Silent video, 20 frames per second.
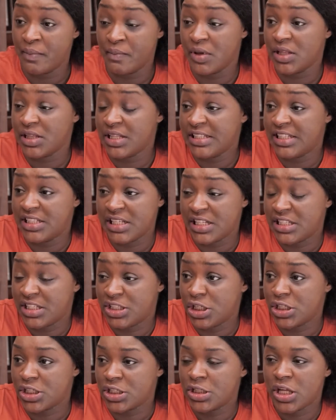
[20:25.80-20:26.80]
mean, it's
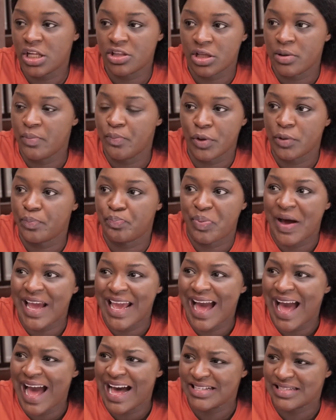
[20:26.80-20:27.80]
just nothing but
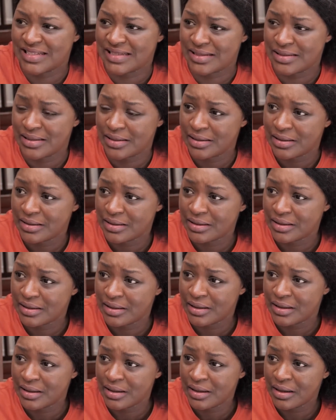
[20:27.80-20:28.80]
bias.
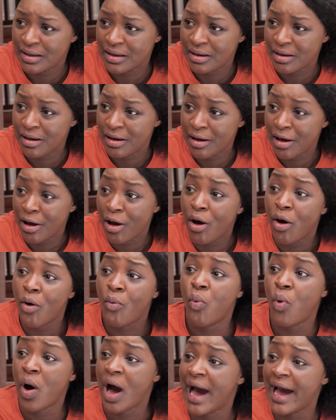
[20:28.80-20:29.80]

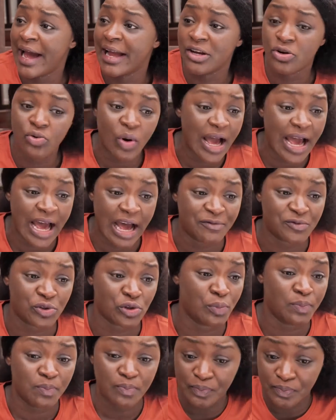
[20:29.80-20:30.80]
Why do I have
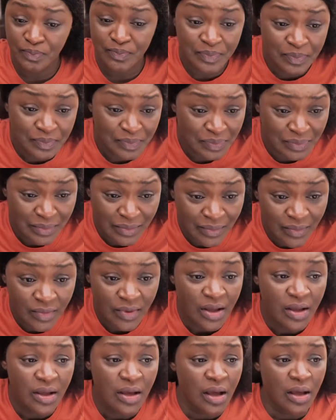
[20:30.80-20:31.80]

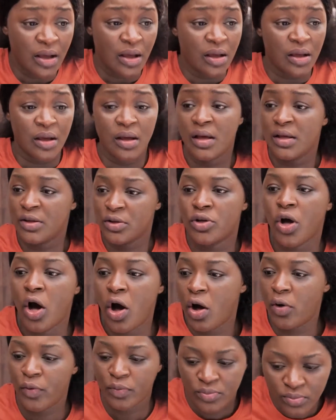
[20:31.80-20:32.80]
to
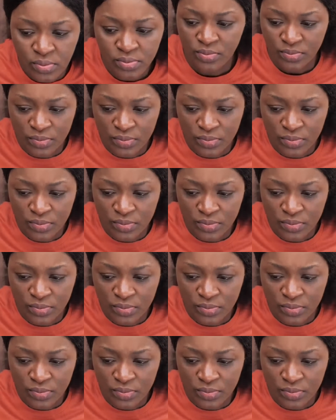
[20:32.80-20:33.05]
go?